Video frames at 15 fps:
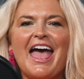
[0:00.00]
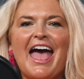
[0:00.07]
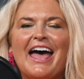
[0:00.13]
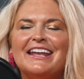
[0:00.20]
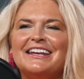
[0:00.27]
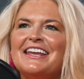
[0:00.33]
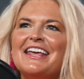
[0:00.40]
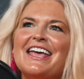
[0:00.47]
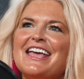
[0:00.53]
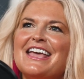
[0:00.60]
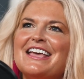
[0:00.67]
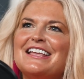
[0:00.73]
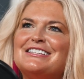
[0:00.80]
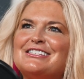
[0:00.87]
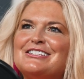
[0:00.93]
And
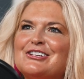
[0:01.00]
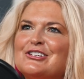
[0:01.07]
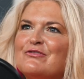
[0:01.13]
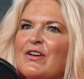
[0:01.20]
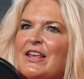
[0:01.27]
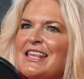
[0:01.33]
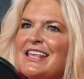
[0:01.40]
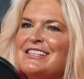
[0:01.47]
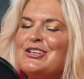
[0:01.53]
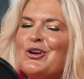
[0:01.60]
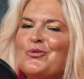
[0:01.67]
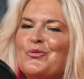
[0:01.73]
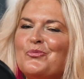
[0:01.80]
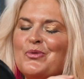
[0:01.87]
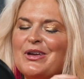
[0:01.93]
it's just funny. And
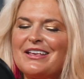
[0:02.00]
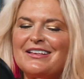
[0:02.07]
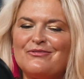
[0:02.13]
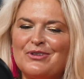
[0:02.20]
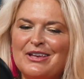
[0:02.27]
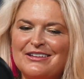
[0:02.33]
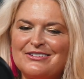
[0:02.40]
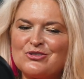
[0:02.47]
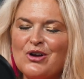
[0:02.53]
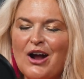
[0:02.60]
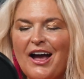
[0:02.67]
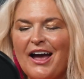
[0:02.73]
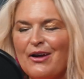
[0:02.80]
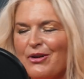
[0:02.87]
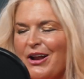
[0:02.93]
so we try,